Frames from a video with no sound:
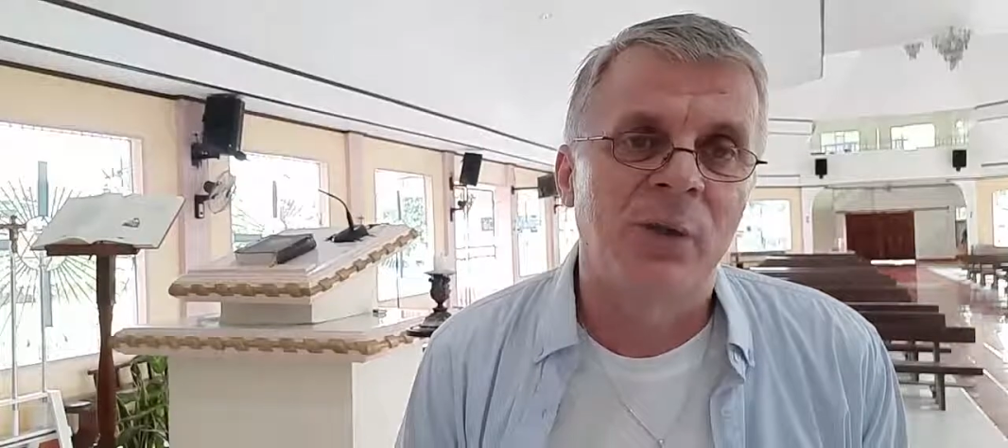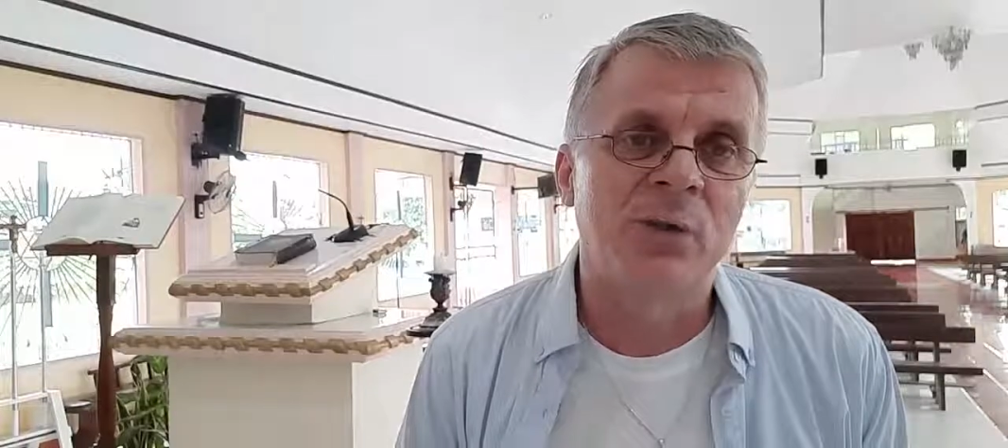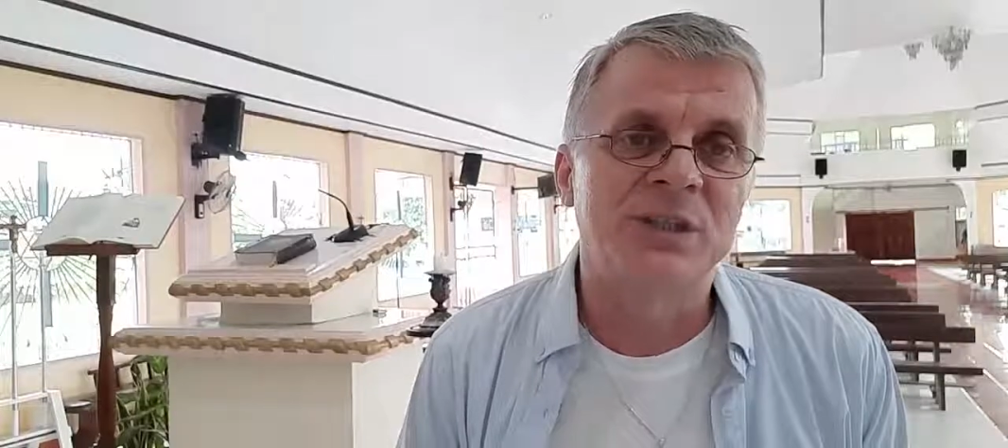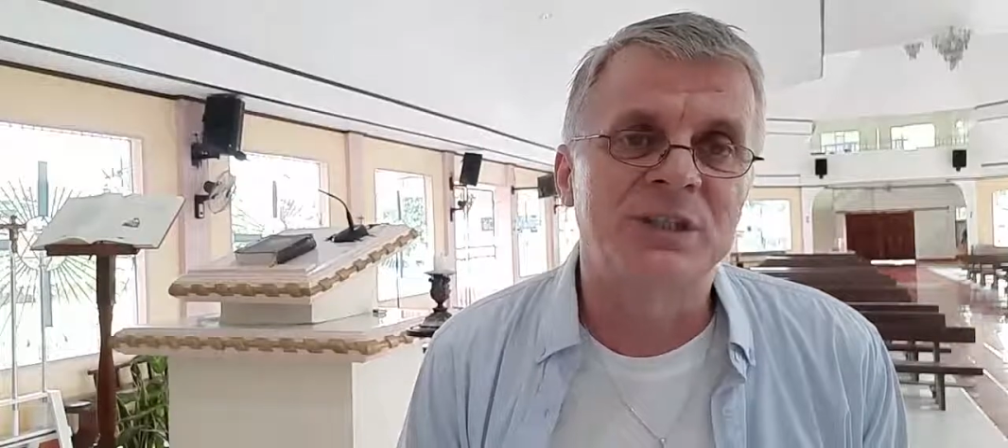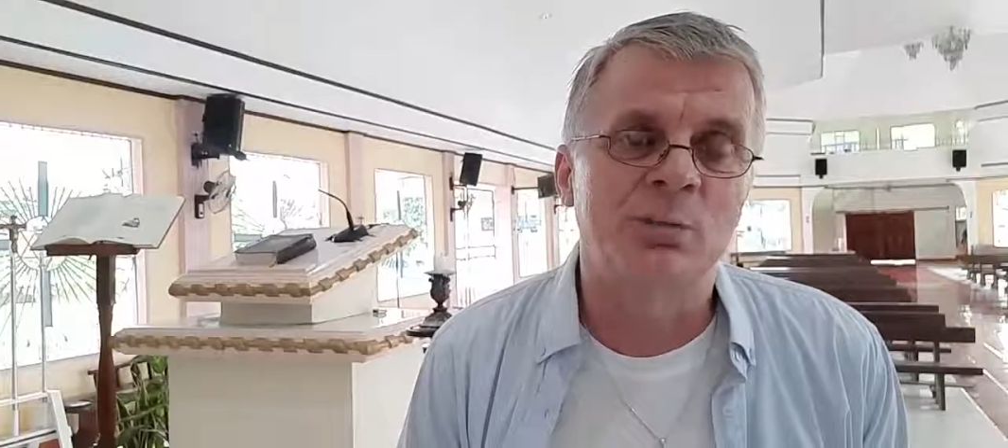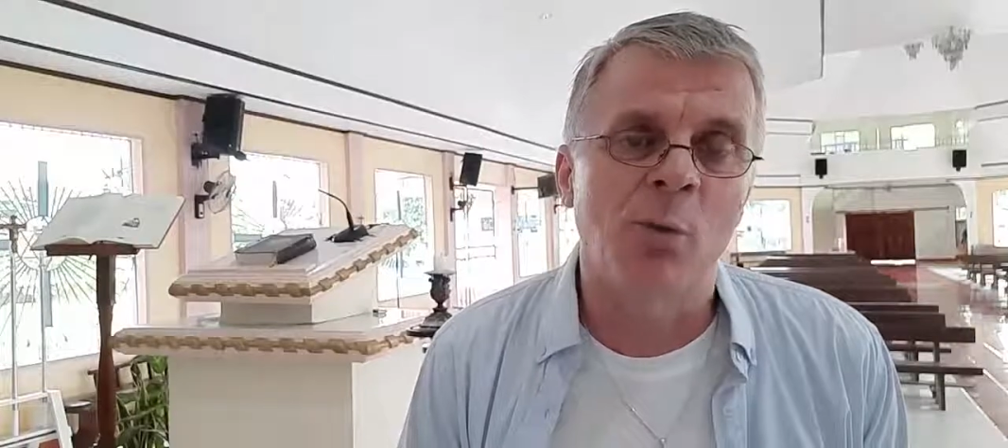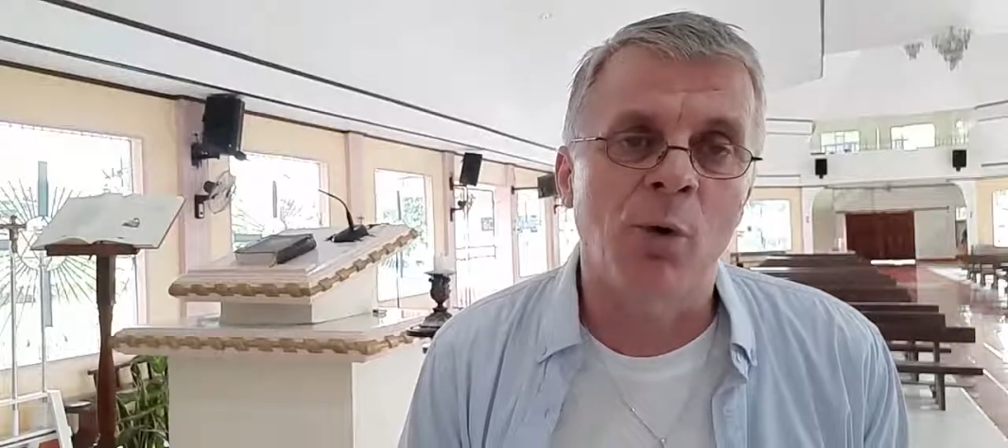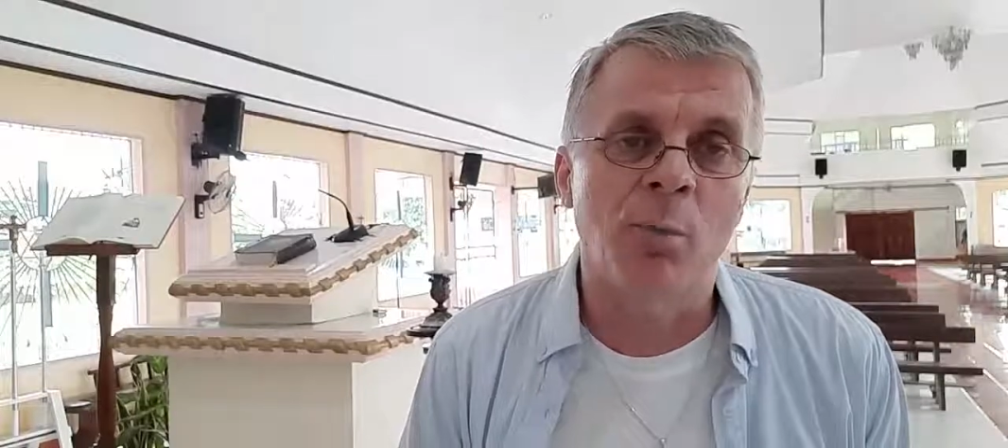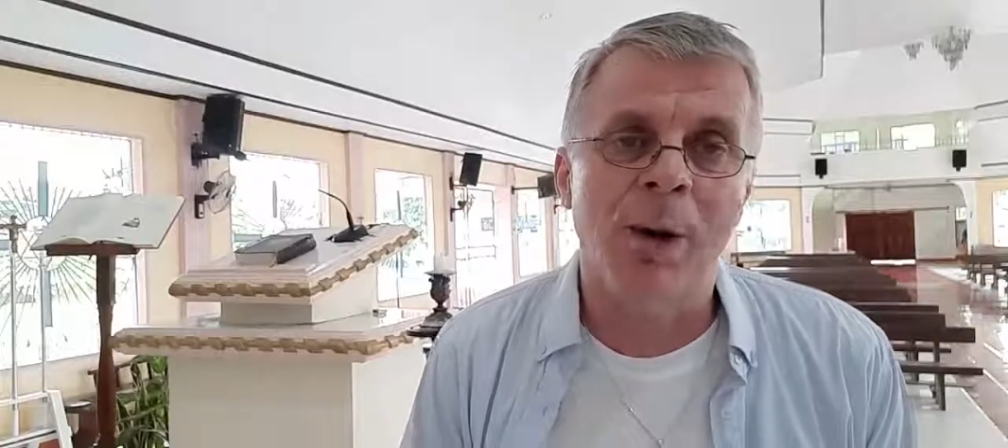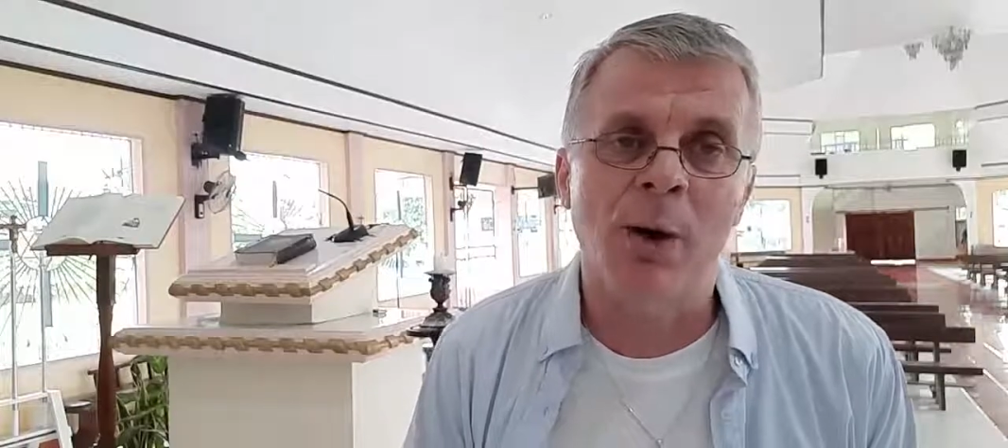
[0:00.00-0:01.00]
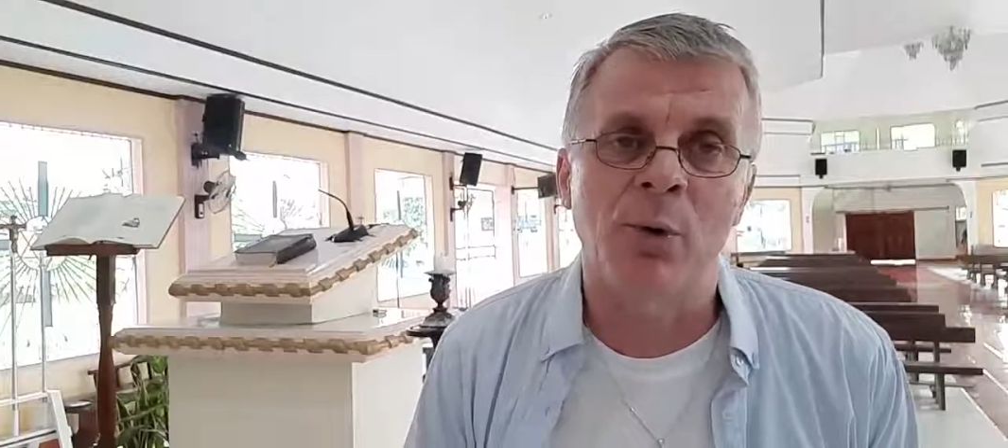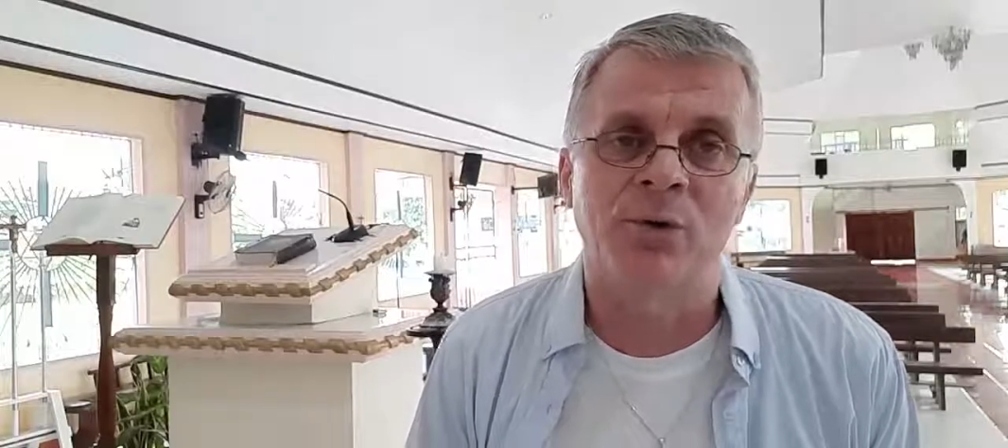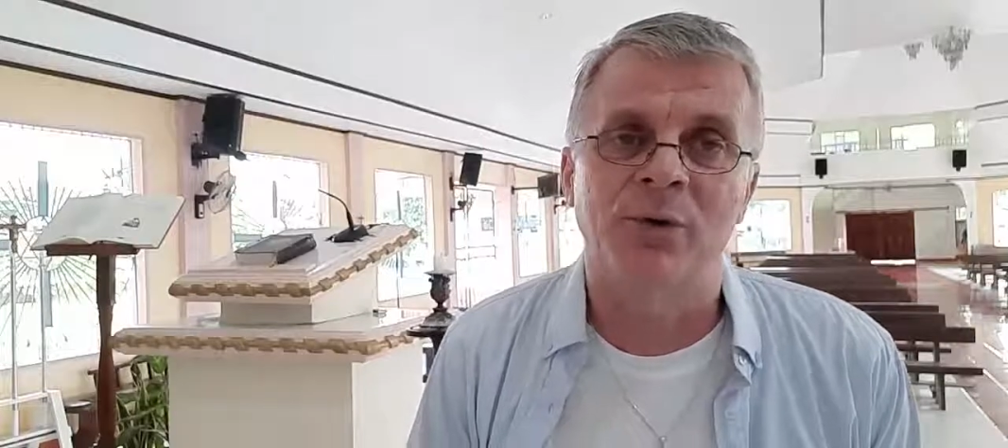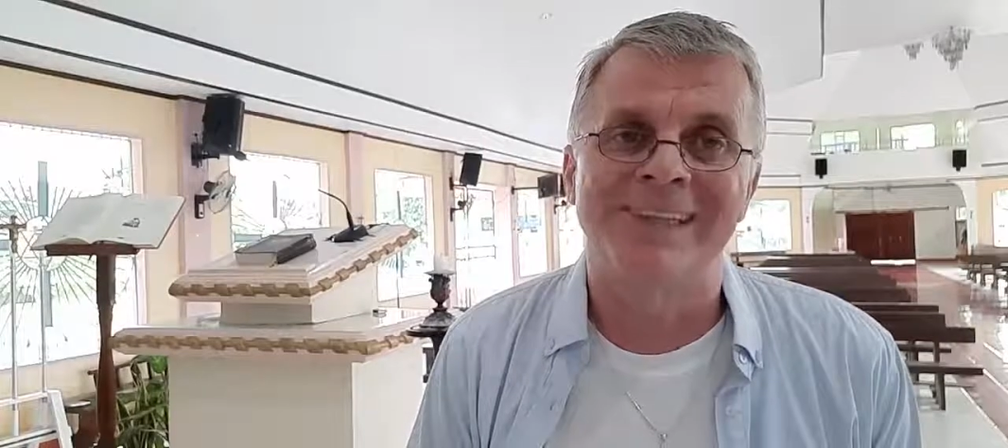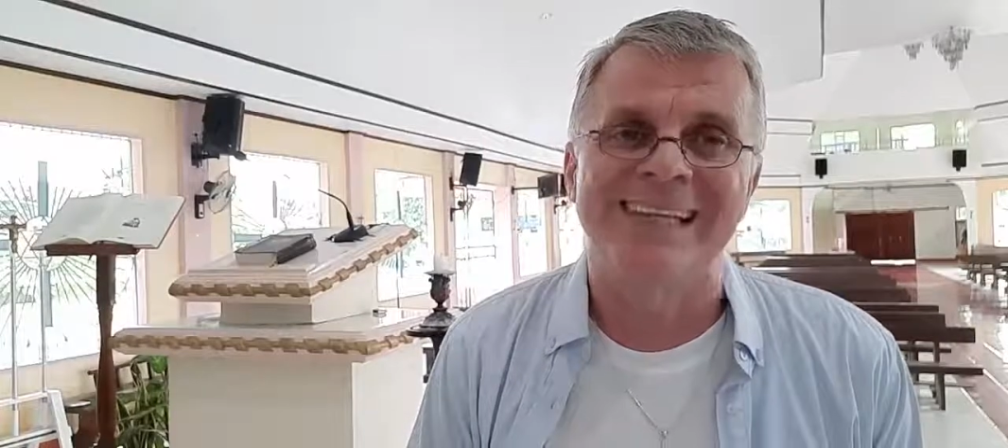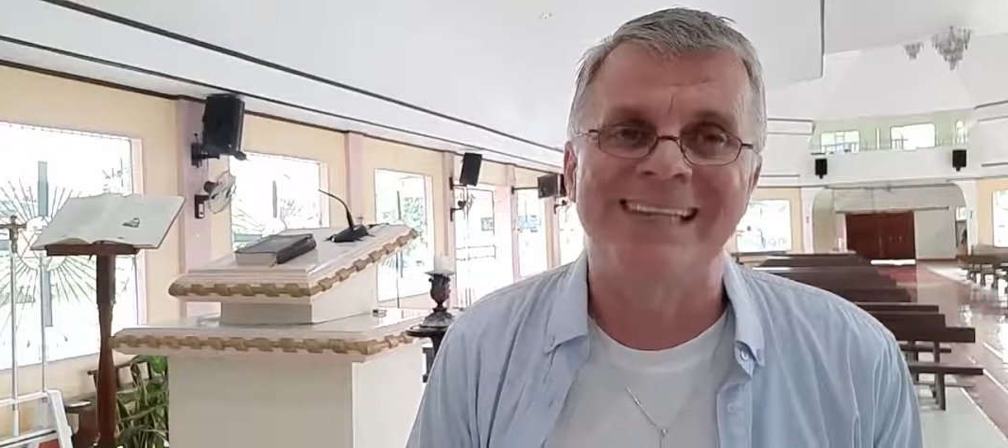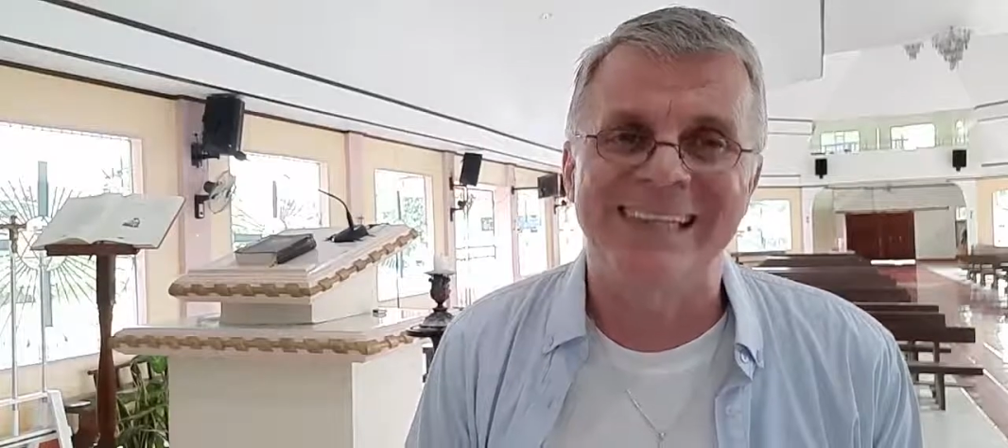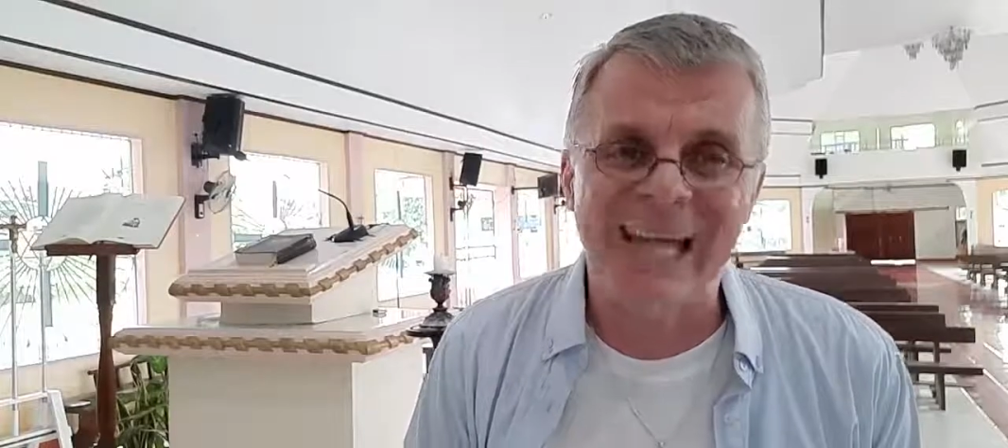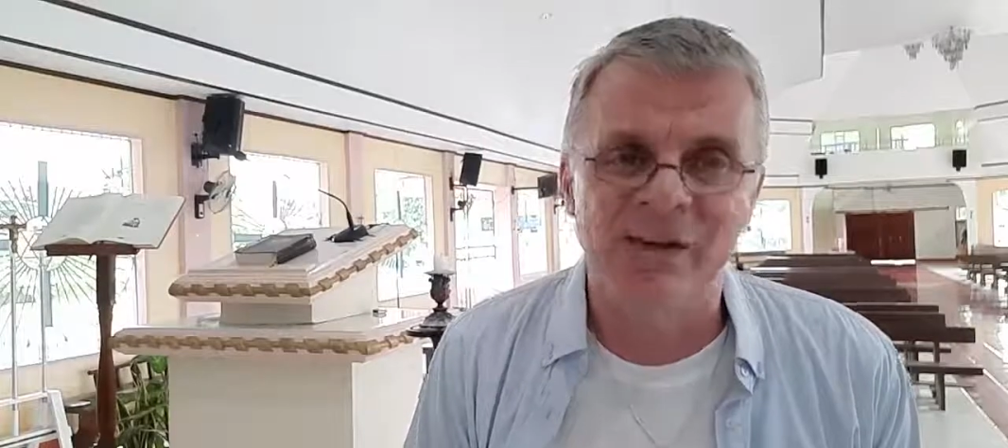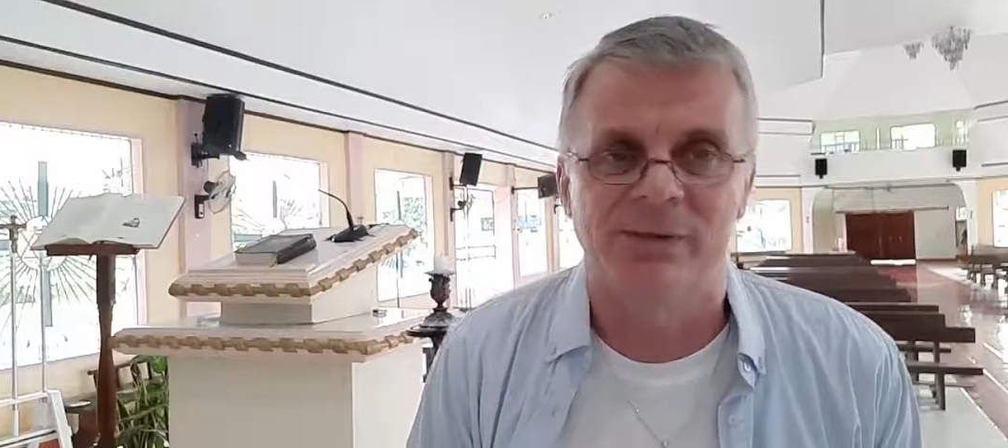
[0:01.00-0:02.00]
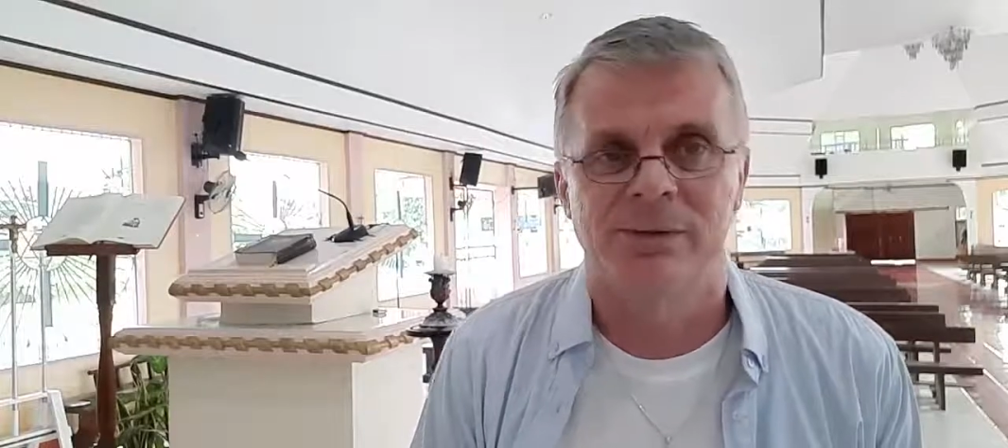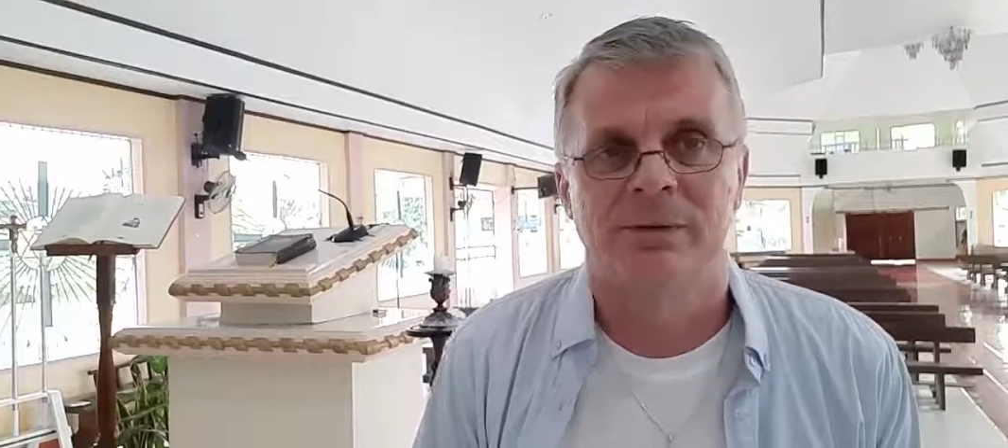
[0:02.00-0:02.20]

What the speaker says: which is more powerful than death.